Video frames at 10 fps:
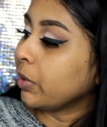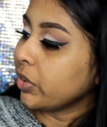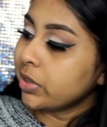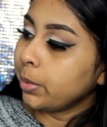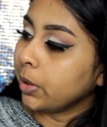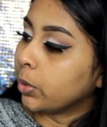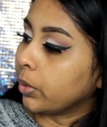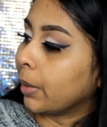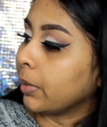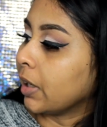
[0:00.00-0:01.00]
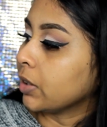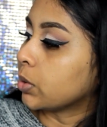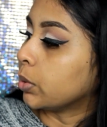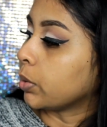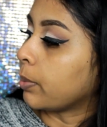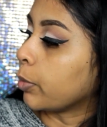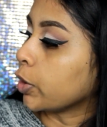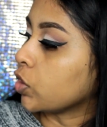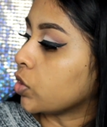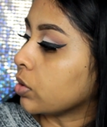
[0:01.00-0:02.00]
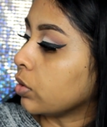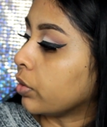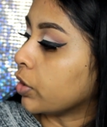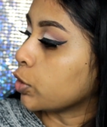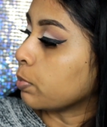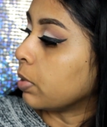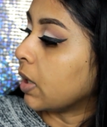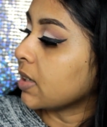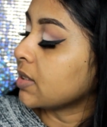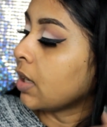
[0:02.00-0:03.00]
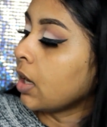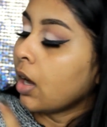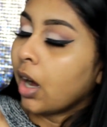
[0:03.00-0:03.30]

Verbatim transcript: It used to be called that, but now it's called Moisture Nourish Plus.